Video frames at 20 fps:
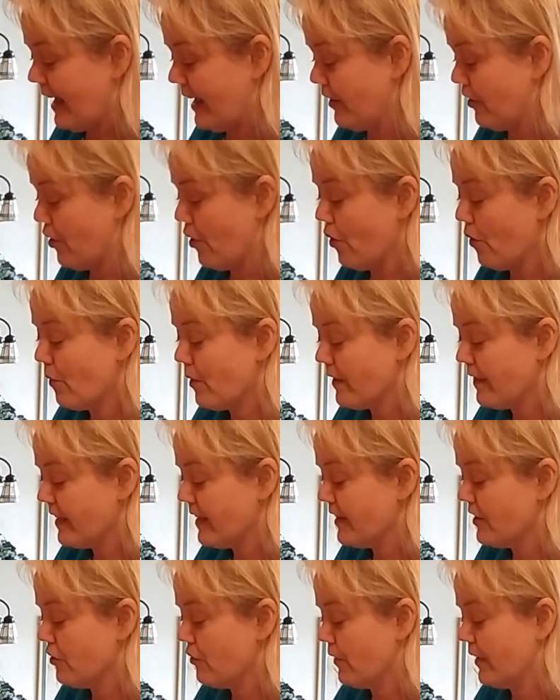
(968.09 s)
We know where
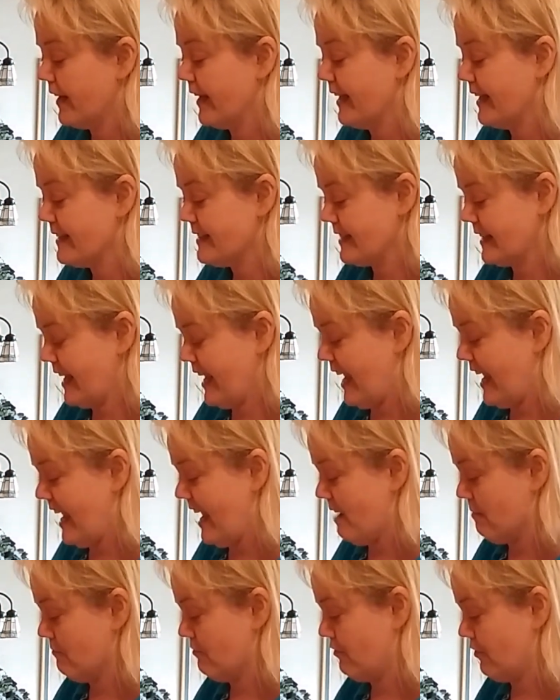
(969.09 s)
the ingredients
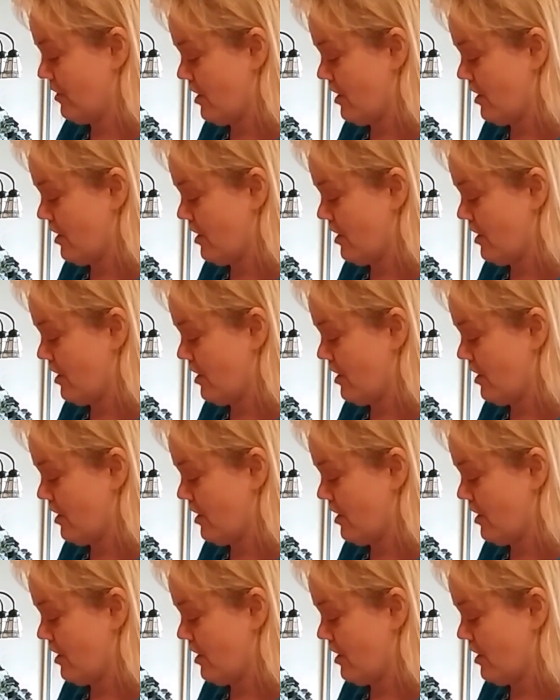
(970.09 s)
came